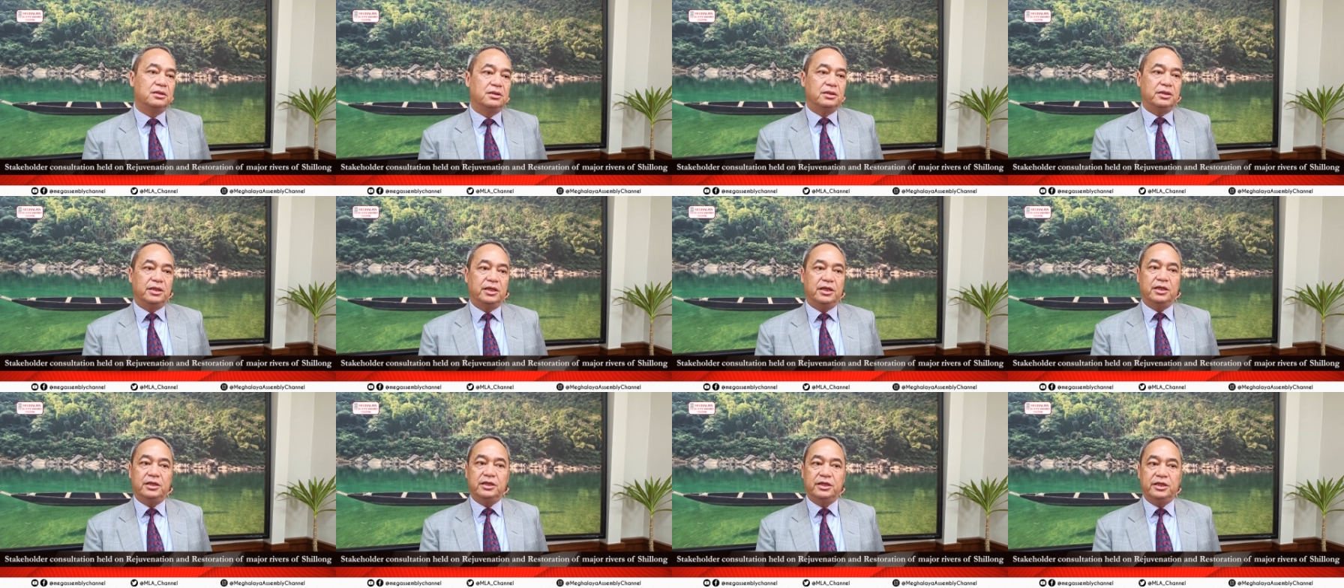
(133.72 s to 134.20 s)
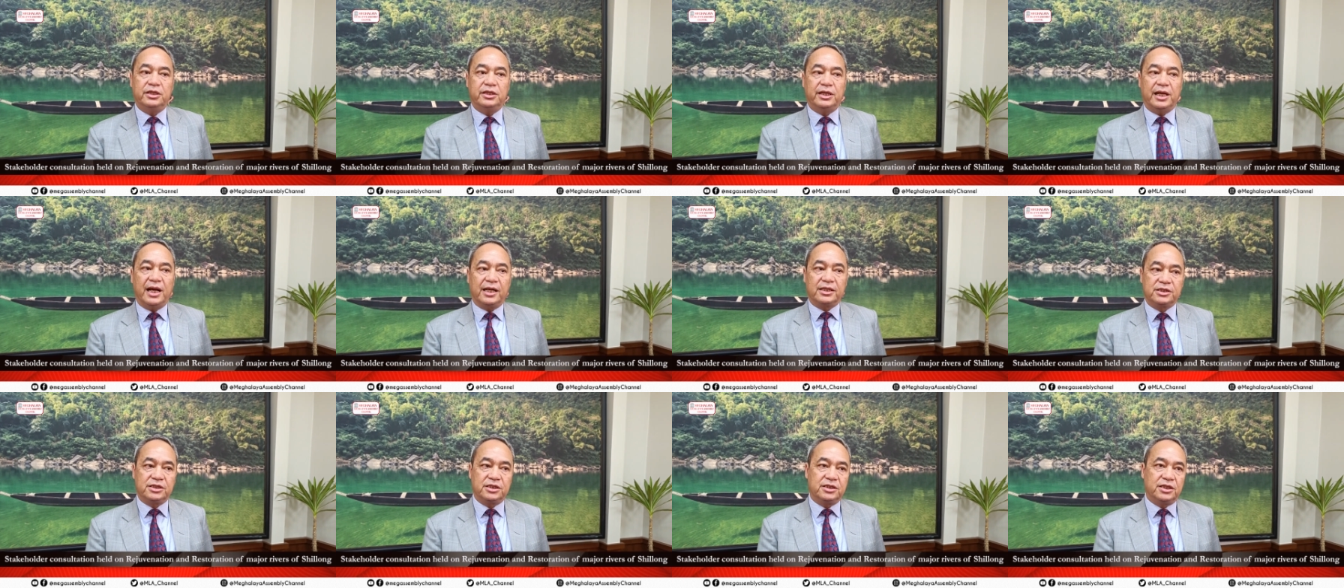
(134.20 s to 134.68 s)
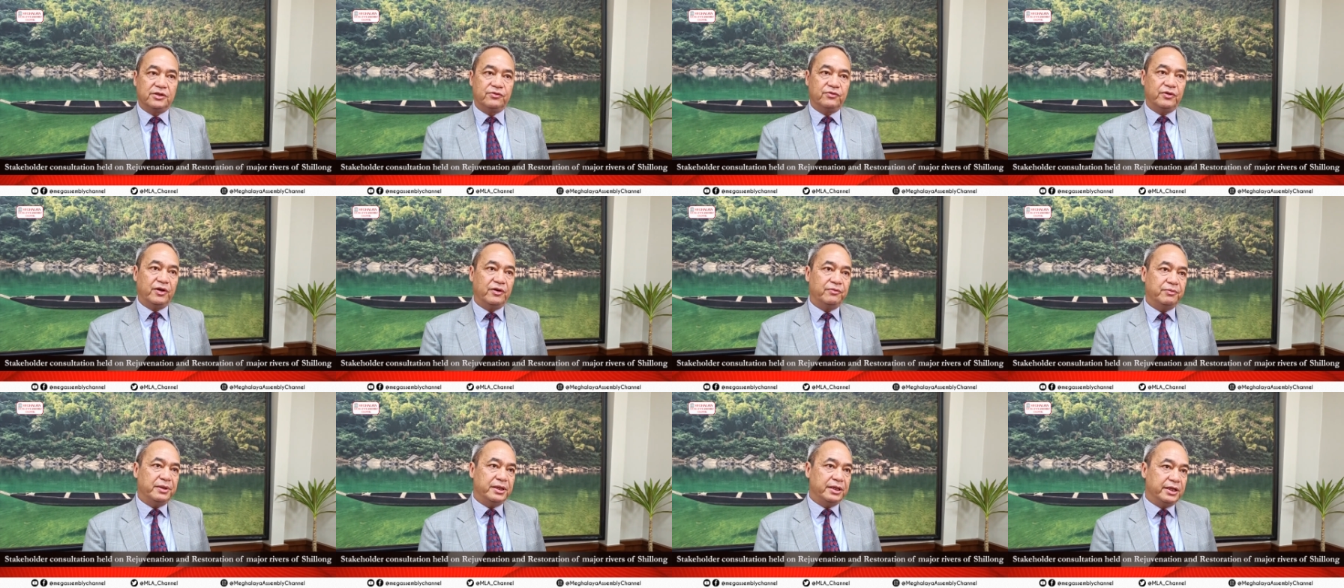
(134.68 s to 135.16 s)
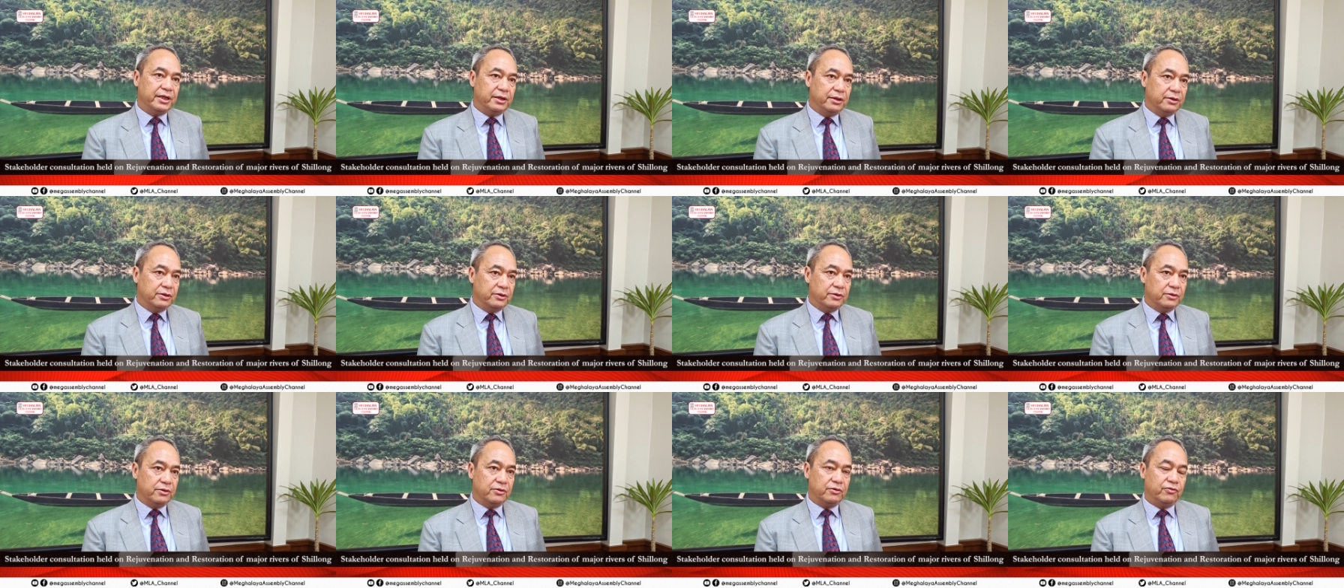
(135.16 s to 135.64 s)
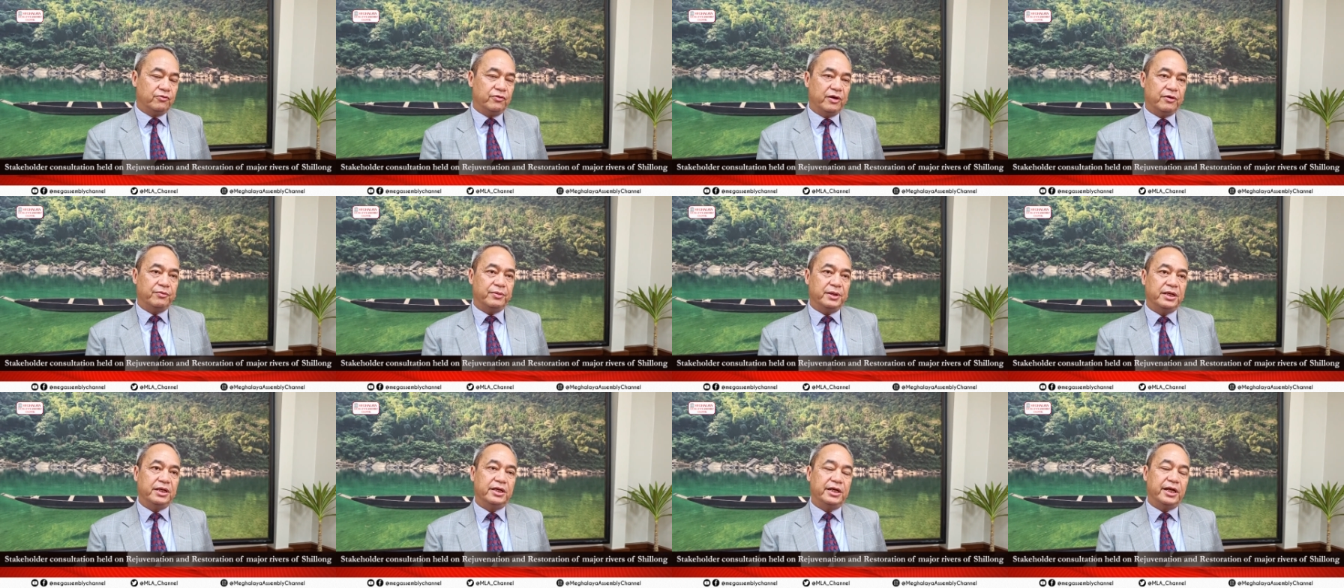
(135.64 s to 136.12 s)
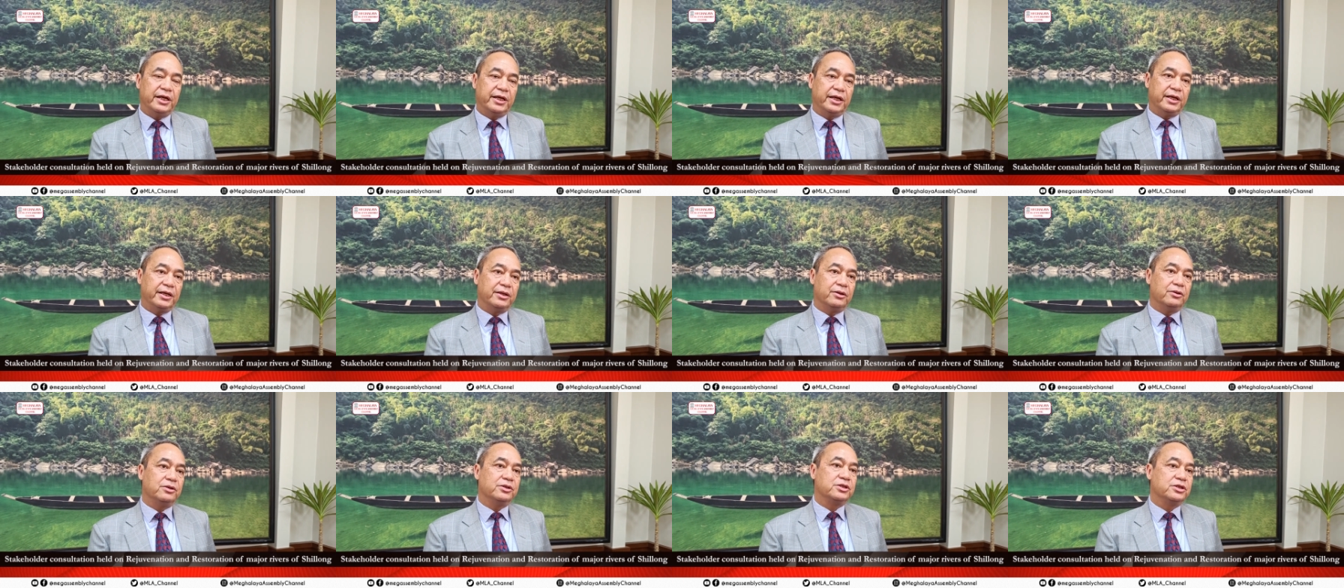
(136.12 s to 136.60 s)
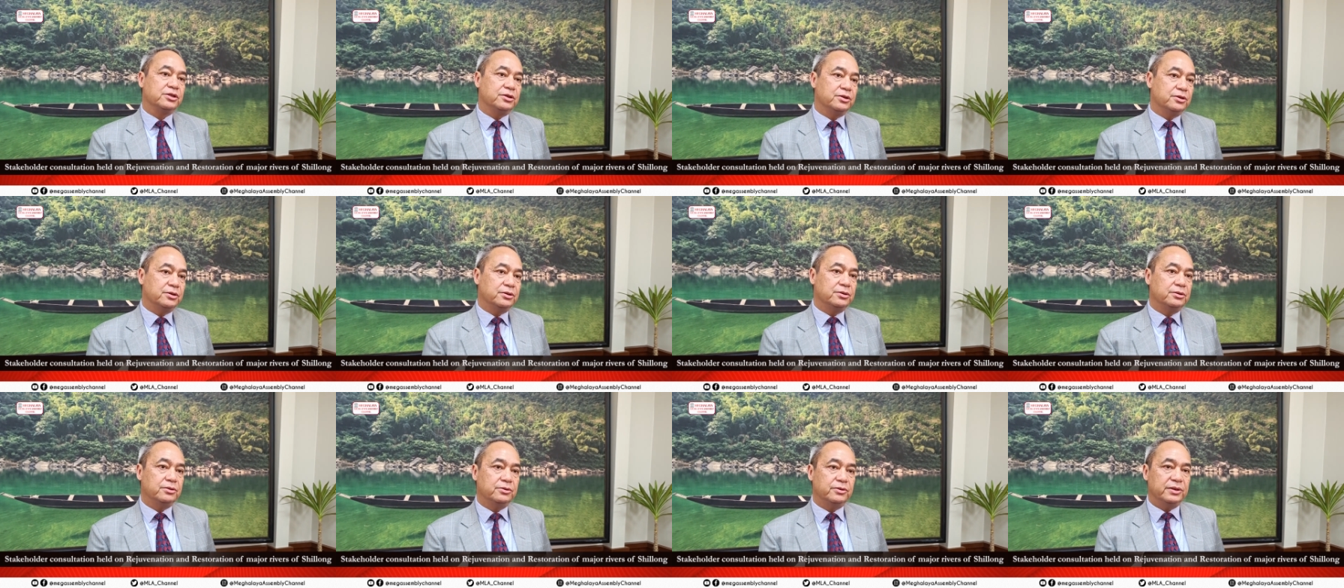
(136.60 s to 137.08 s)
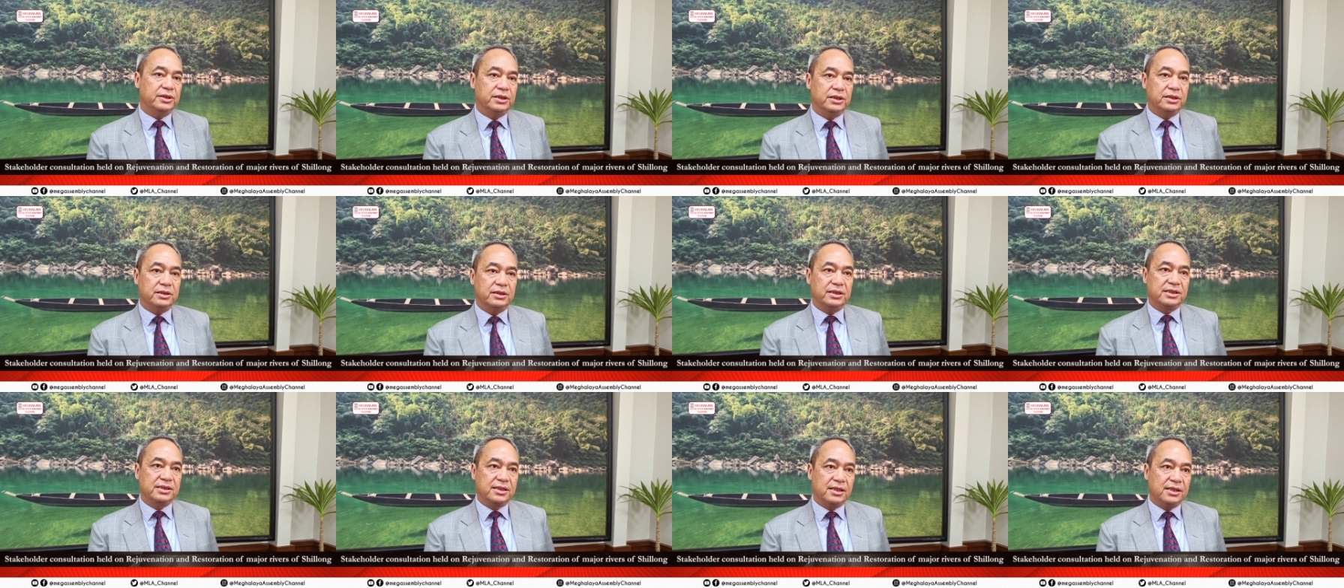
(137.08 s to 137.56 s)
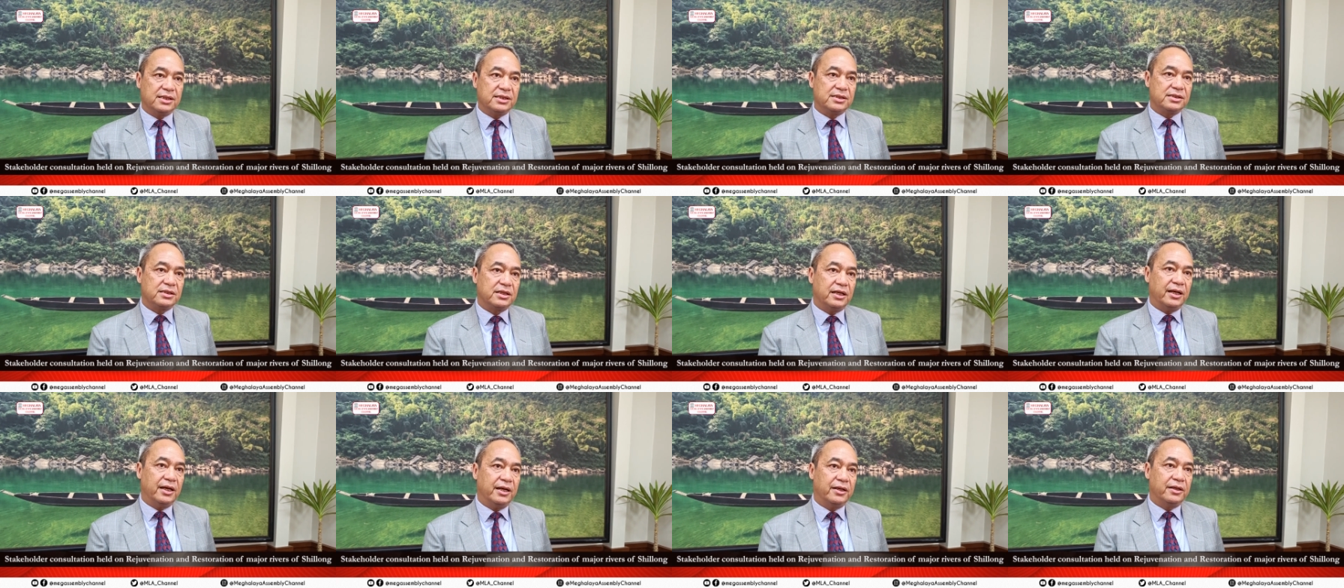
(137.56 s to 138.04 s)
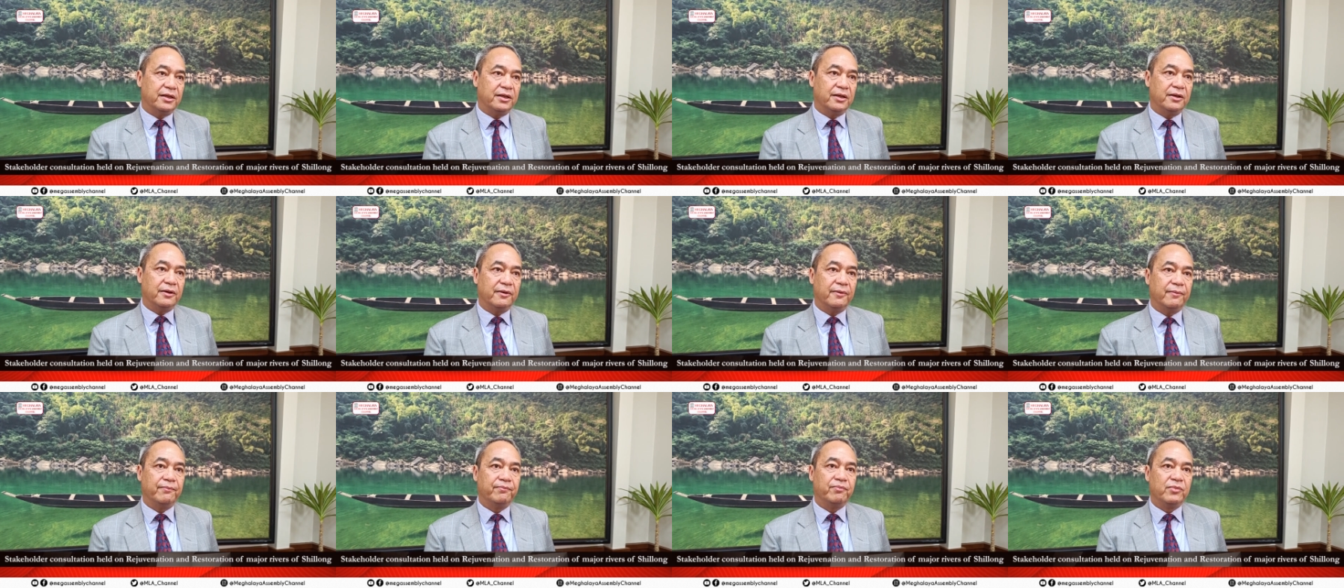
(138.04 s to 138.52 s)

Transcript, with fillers: in the action that we have been, we have been taking also discussed and